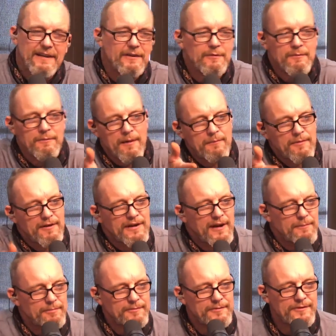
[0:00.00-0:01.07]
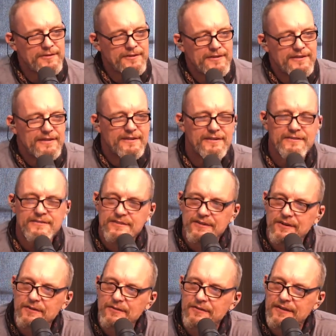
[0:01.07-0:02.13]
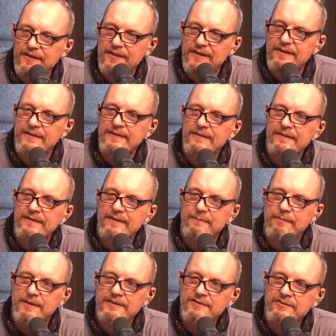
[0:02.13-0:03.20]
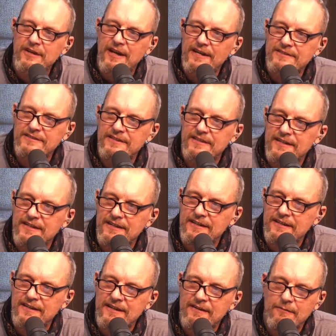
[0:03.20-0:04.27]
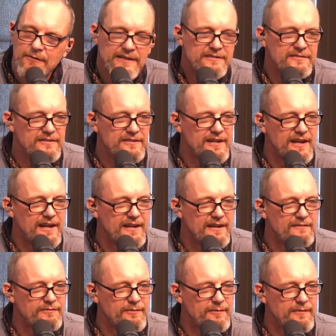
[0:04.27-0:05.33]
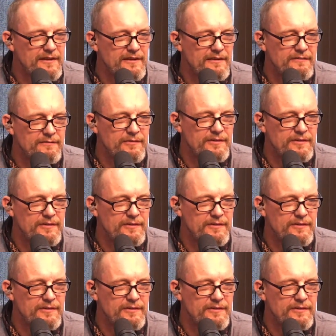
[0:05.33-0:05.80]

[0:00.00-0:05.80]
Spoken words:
You remember a couple of years ago, the bus tragedy in Western Canada from the